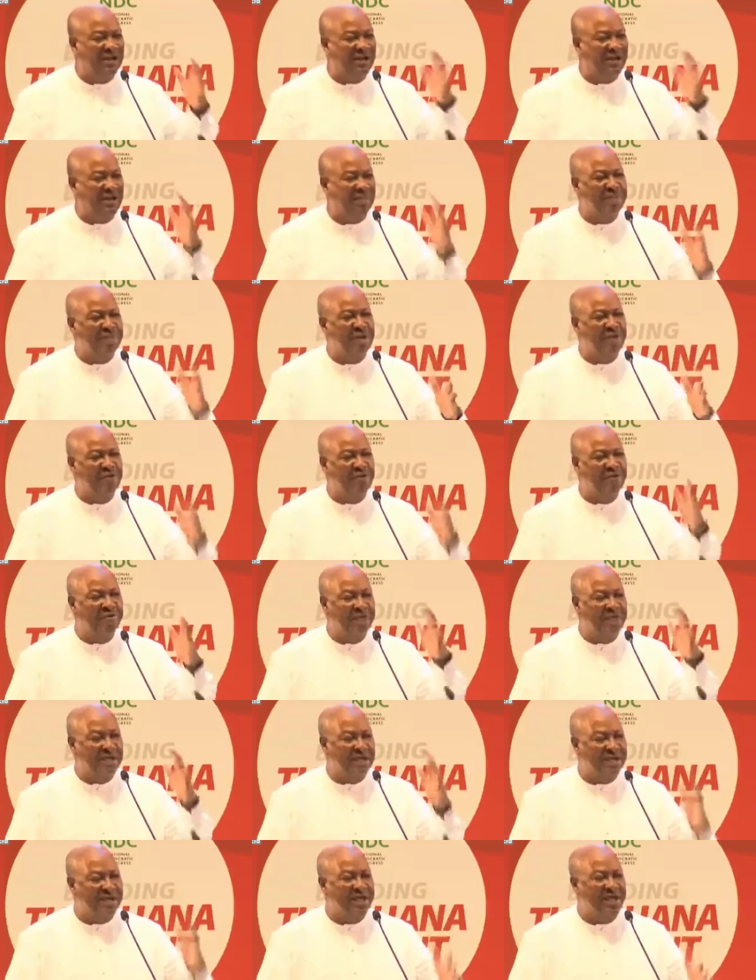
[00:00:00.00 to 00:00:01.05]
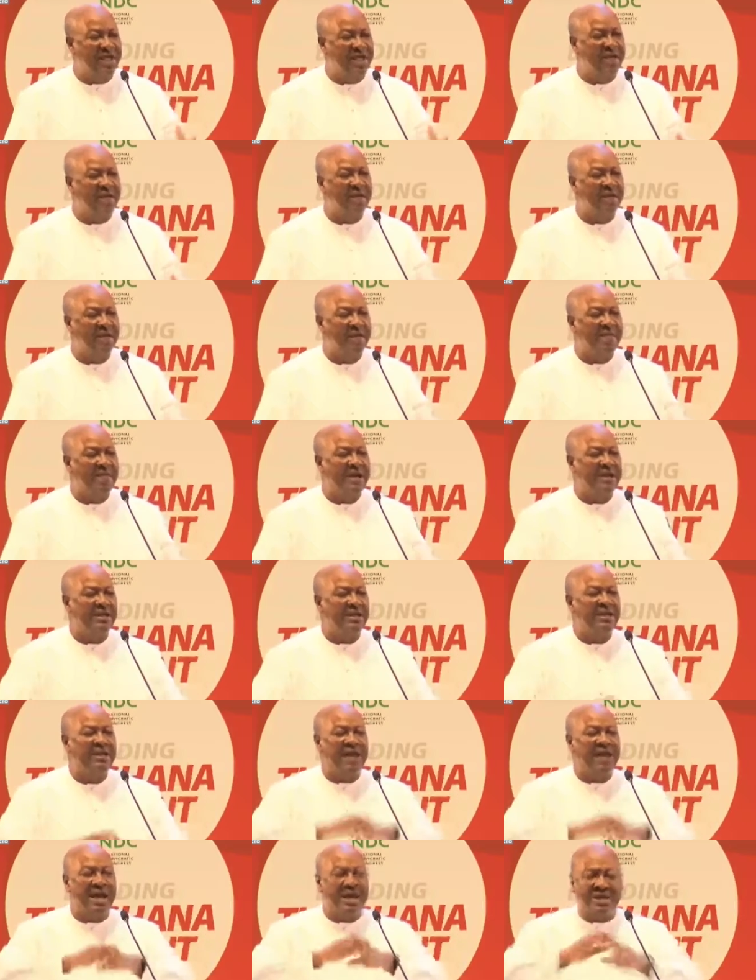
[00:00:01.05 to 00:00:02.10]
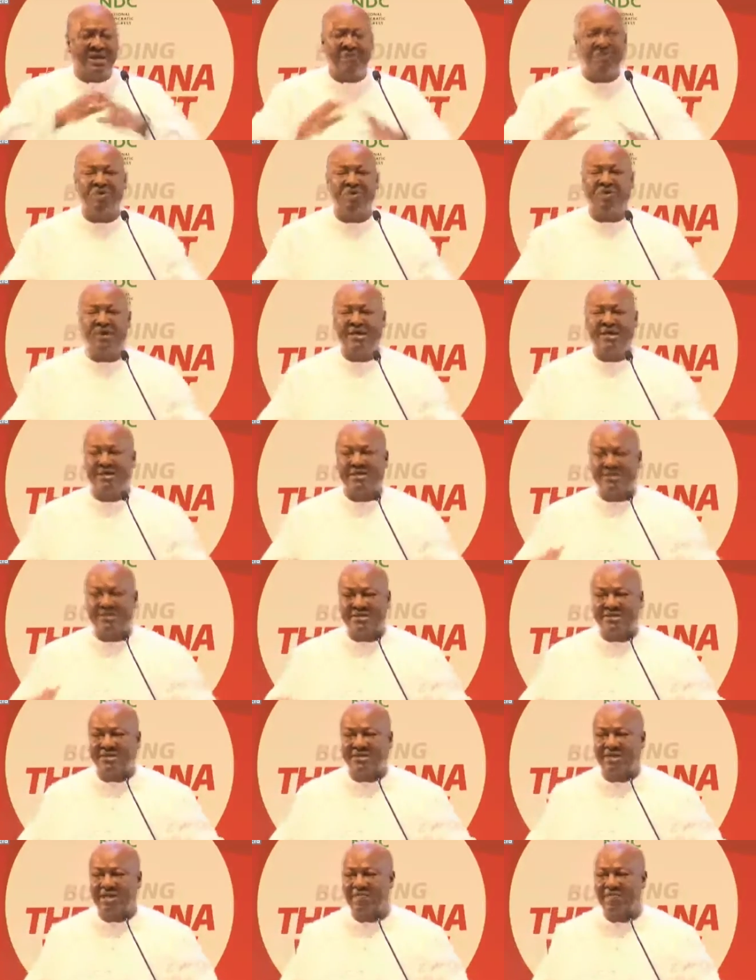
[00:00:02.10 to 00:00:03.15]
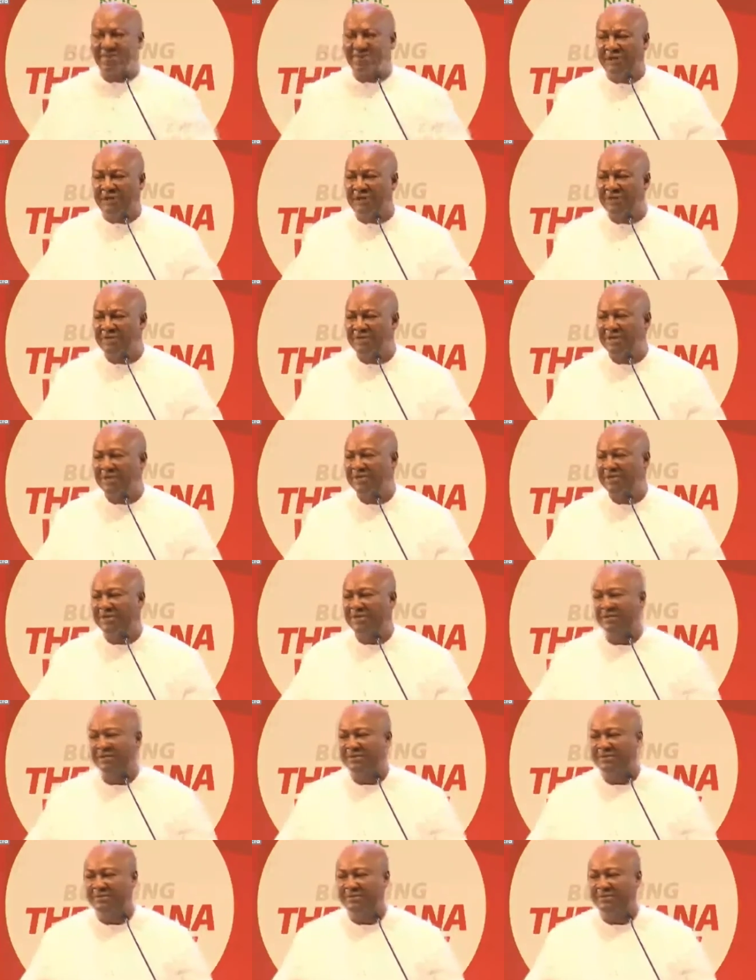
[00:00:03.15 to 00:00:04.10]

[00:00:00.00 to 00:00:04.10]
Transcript: government of the day, but in our democratic system of governance.